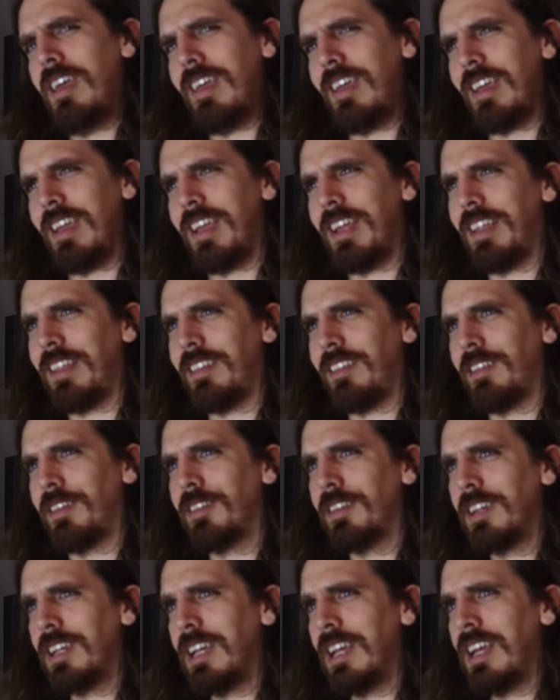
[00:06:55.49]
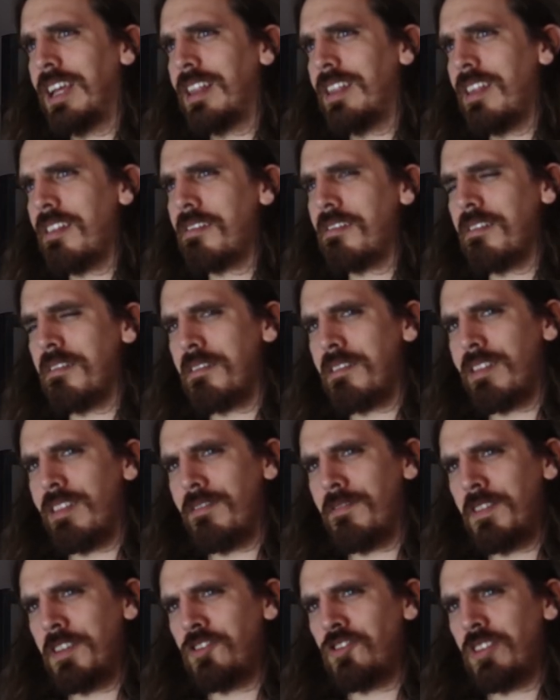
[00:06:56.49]
And this is
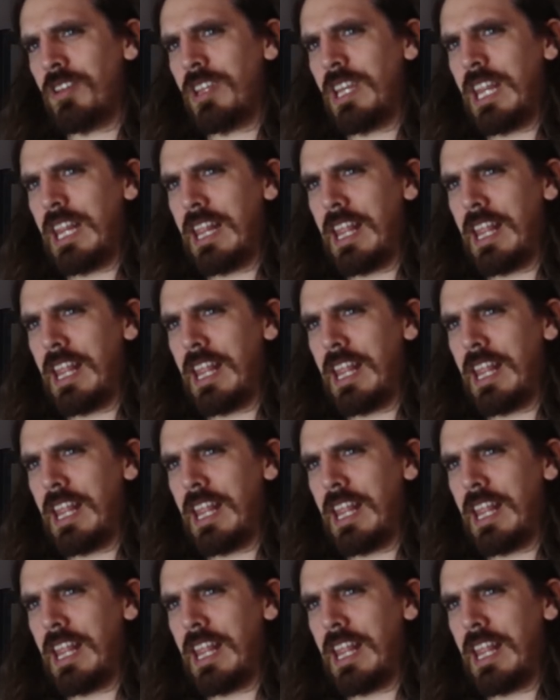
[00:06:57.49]
the vision